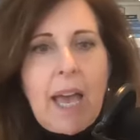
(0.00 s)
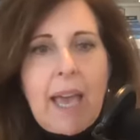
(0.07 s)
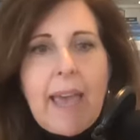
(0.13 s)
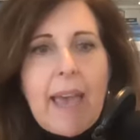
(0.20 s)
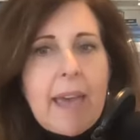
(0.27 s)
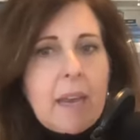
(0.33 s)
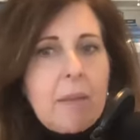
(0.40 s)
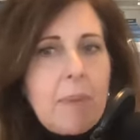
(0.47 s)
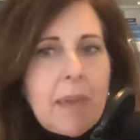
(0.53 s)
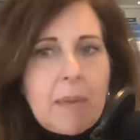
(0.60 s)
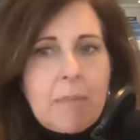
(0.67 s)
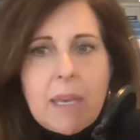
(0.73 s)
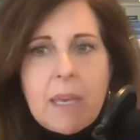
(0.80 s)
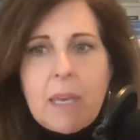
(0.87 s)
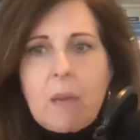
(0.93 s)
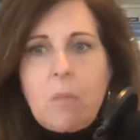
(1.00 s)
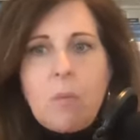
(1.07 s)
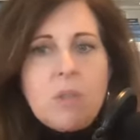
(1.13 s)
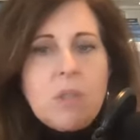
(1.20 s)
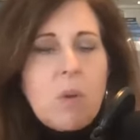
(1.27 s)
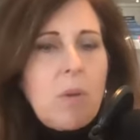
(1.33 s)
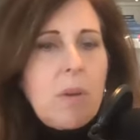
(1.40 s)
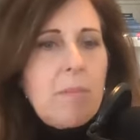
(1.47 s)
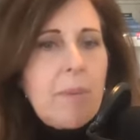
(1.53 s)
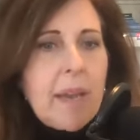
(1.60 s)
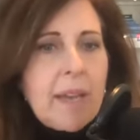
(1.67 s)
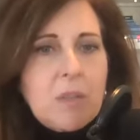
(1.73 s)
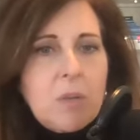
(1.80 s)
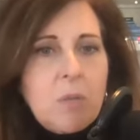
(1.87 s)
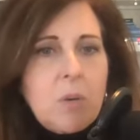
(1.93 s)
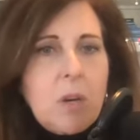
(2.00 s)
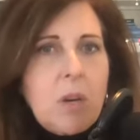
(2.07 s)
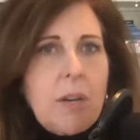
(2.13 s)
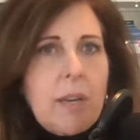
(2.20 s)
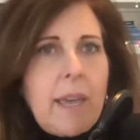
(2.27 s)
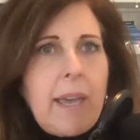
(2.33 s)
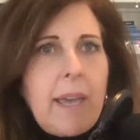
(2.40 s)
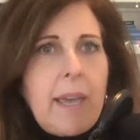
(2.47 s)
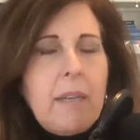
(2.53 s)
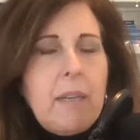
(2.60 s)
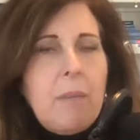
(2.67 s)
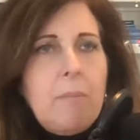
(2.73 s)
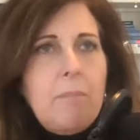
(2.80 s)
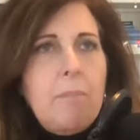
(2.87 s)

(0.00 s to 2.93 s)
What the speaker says: had a baby, was going back to work, and